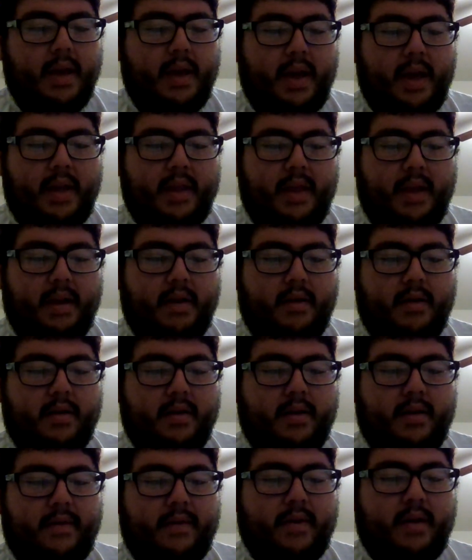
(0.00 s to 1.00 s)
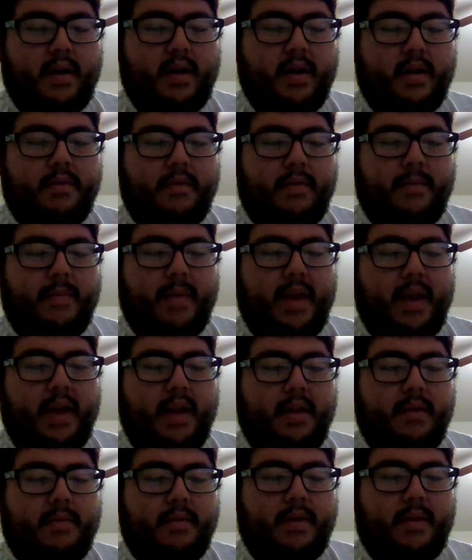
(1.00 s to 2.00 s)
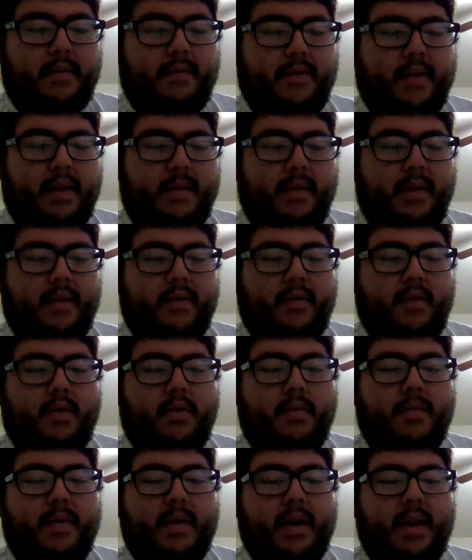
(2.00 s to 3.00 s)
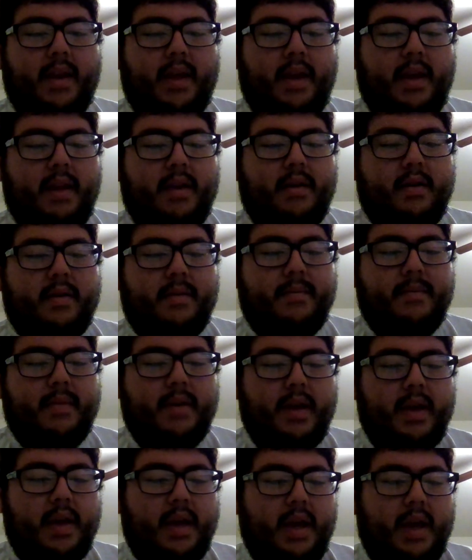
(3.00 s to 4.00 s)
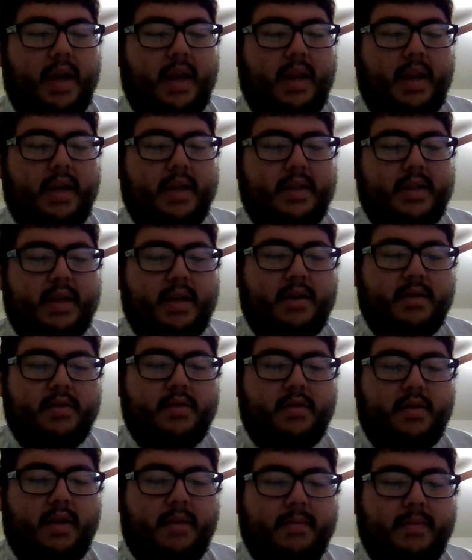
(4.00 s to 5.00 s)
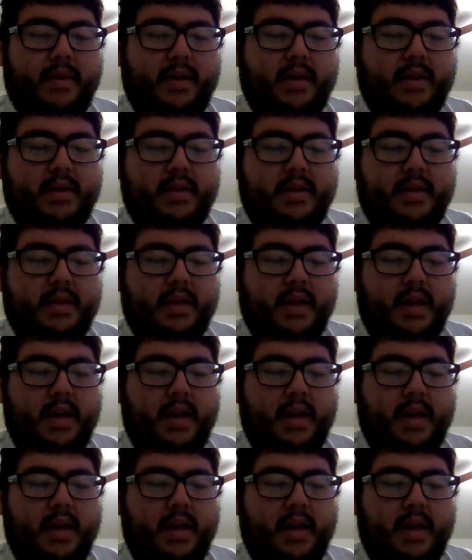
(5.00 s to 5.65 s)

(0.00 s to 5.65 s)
And the ark of God remained with the family of Obed-Edom in his house 3 months.